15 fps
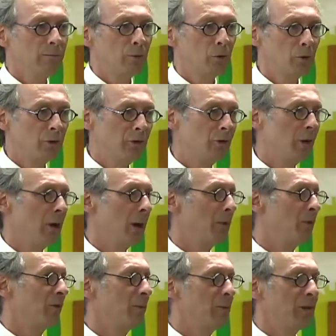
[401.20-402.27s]
good
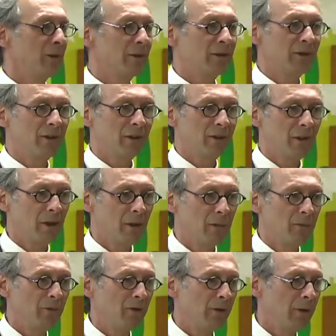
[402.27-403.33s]
times, embarrassing
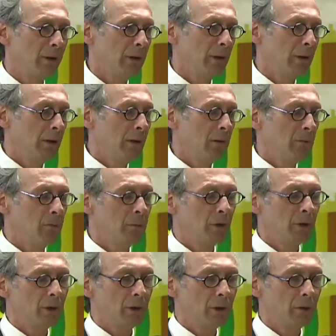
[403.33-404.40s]
times,
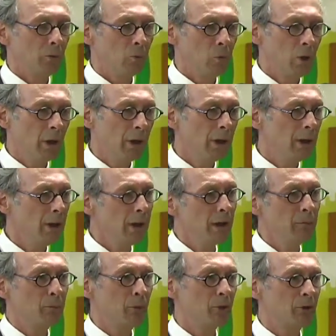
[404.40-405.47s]
but one
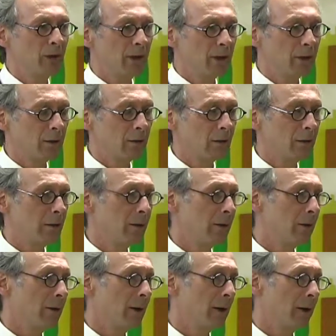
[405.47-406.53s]
in particular
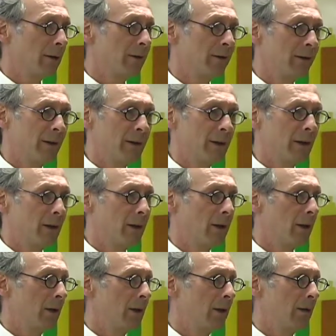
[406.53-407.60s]
that
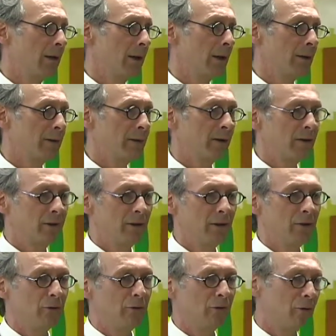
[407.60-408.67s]

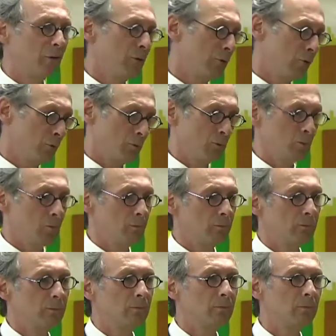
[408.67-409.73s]
continues to
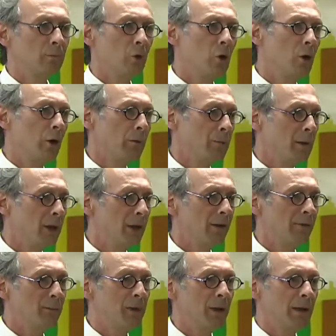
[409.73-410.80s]
haunt me
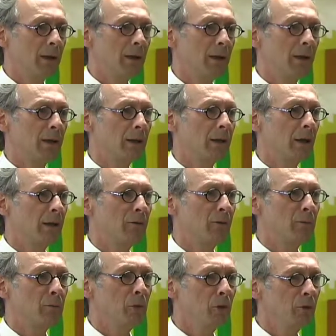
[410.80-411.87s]
as being a kind of a
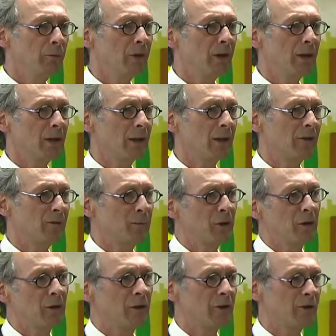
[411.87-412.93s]
moving
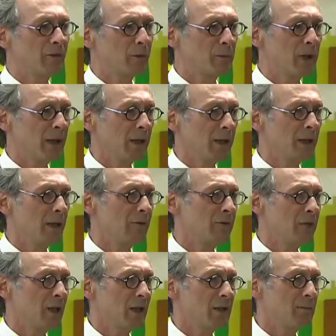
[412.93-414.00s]
experience for me and kind of
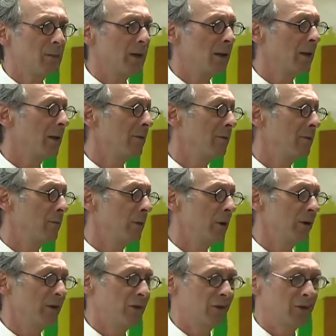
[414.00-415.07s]
changed my life
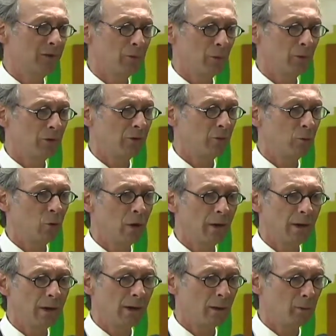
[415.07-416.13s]
was one
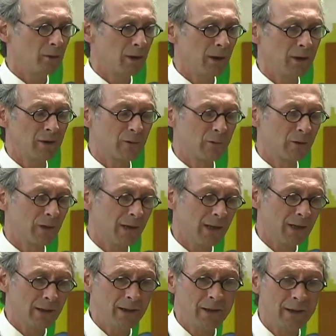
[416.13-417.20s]
that I would like to
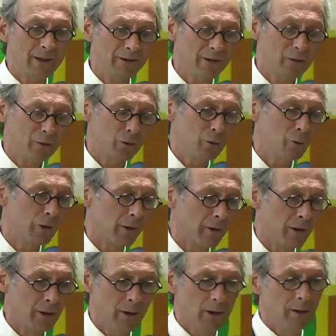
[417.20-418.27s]
relate, and it has to do with
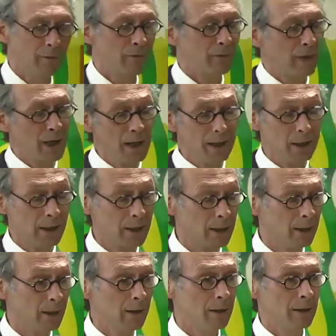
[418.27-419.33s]

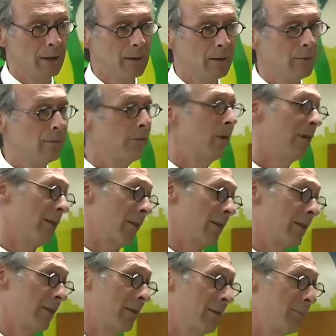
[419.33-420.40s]
failing
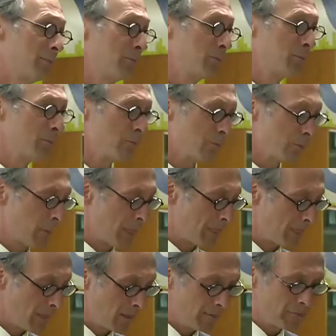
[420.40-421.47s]
physics.
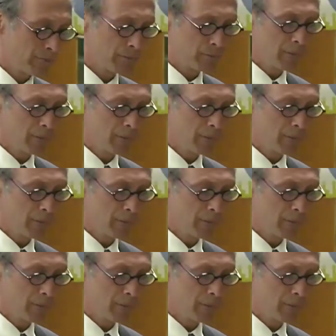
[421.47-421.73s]
And for